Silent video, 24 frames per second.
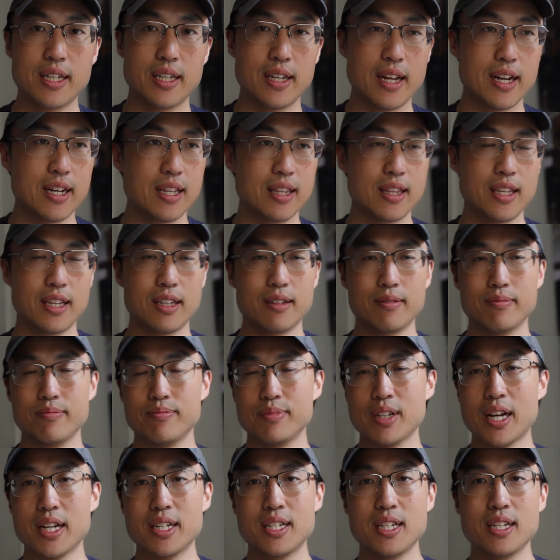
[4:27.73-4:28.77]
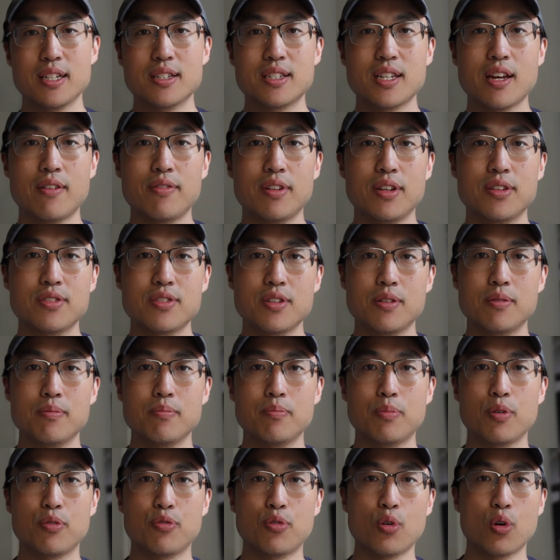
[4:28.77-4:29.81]
anything 1970s
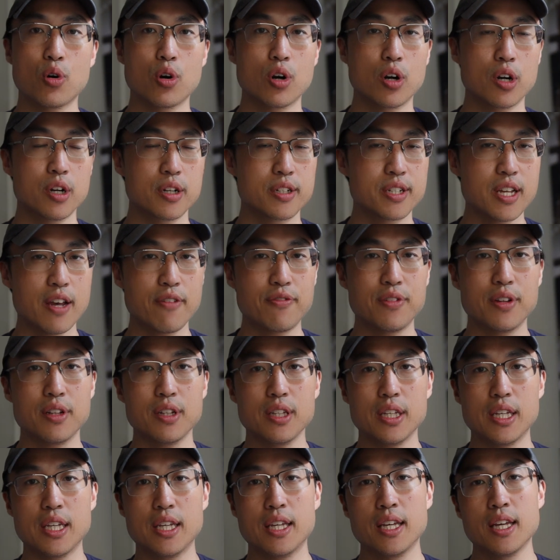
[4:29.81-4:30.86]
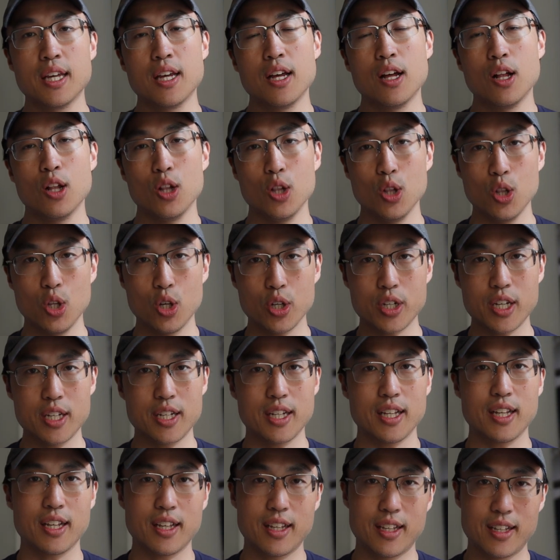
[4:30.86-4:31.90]
and before, definitely look
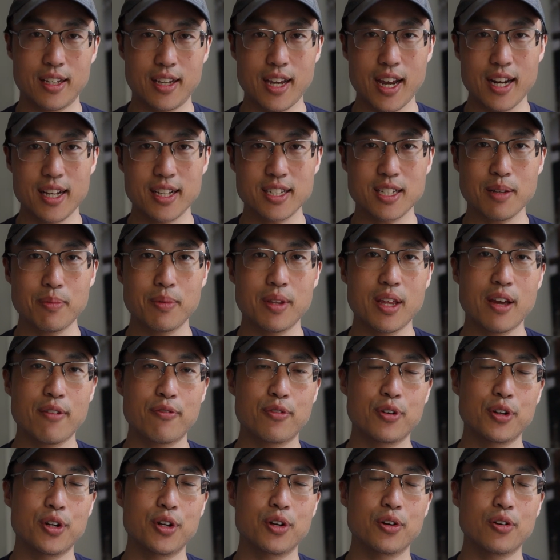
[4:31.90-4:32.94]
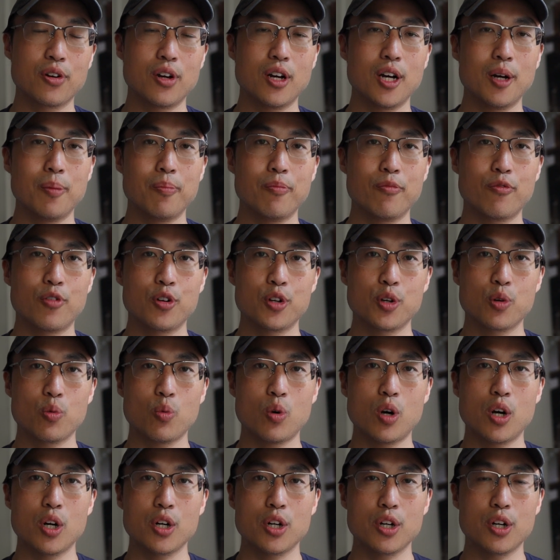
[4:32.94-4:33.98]
into getting something that for your
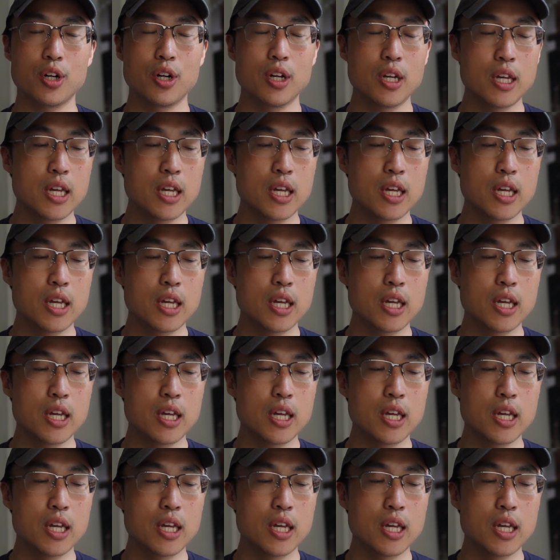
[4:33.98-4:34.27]
water.